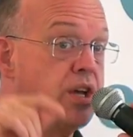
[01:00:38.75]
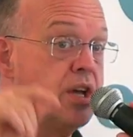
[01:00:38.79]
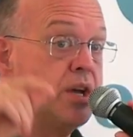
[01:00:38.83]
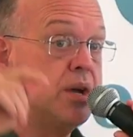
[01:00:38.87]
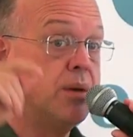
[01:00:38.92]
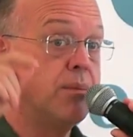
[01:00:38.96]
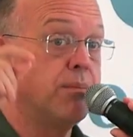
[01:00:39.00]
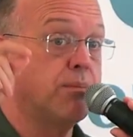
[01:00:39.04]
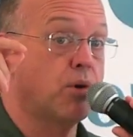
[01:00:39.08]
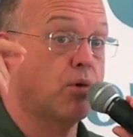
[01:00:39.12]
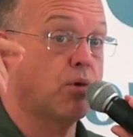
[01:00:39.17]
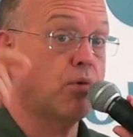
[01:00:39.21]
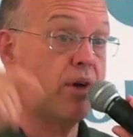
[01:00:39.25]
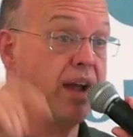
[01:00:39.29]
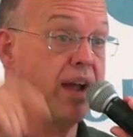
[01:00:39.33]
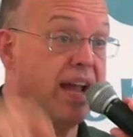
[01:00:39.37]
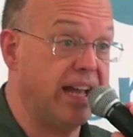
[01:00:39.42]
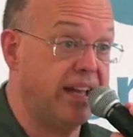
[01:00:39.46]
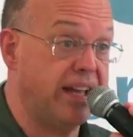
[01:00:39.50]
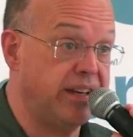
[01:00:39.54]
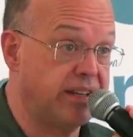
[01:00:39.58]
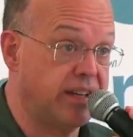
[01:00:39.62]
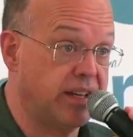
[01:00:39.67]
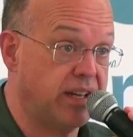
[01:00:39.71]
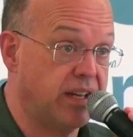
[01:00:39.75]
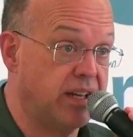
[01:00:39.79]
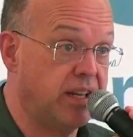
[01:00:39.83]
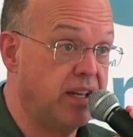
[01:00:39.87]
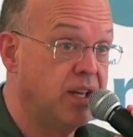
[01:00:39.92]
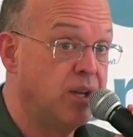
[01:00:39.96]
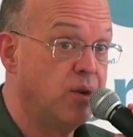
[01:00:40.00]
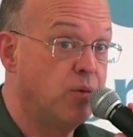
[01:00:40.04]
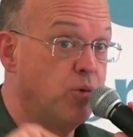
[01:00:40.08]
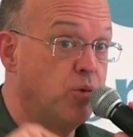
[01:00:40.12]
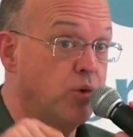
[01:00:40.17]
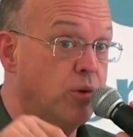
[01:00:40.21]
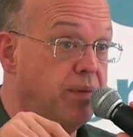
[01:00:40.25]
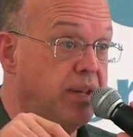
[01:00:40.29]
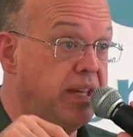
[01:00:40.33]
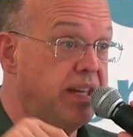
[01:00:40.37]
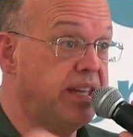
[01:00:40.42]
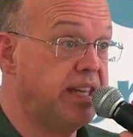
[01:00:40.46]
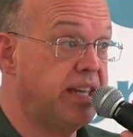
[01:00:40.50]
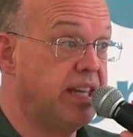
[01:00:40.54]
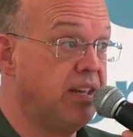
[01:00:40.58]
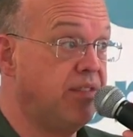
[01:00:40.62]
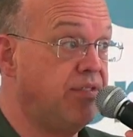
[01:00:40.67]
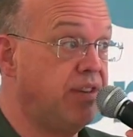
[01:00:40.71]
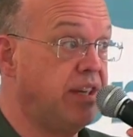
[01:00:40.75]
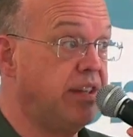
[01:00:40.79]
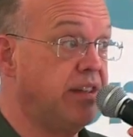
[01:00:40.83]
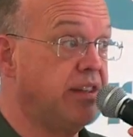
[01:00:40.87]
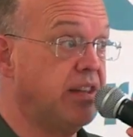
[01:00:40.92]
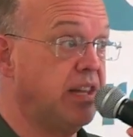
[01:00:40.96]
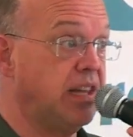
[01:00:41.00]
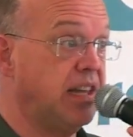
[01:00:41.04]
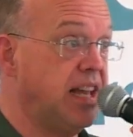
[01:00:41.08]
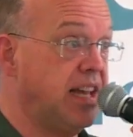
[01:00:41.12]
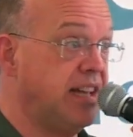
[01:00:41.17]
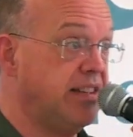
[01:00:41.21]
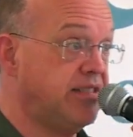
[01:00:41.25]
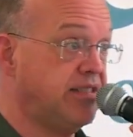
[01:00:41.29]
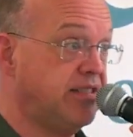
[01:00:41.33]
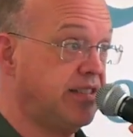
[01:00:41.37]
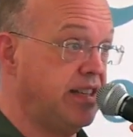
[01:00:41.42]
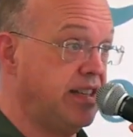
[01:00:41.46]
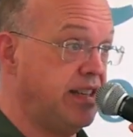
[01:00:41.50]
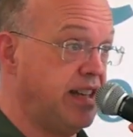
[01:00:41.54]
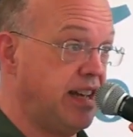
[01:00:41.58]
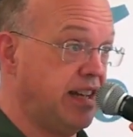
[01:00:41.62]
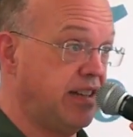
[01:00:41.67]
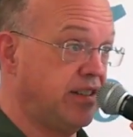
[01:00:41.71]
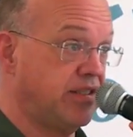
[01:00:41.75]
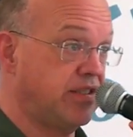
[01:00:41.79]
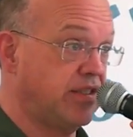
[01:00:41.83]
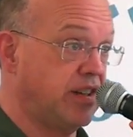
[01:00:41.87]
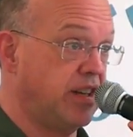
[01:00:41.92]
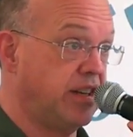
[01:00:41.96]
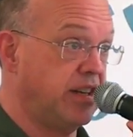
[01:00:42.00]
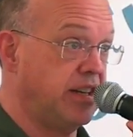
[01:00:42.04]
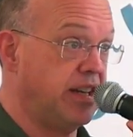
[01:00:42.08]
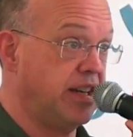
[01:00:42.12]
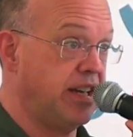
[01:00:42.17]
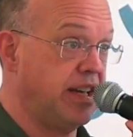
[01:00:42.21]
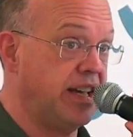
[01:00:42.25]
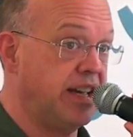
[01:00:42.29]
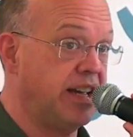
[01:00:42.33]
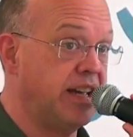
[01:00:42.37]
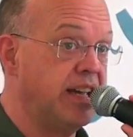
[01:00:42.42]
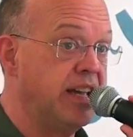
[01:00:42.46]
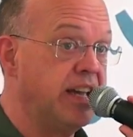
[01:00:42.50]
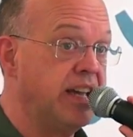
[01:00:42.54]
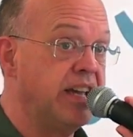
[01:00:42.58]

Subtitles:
Miranda will be giving the lesson next Sunday.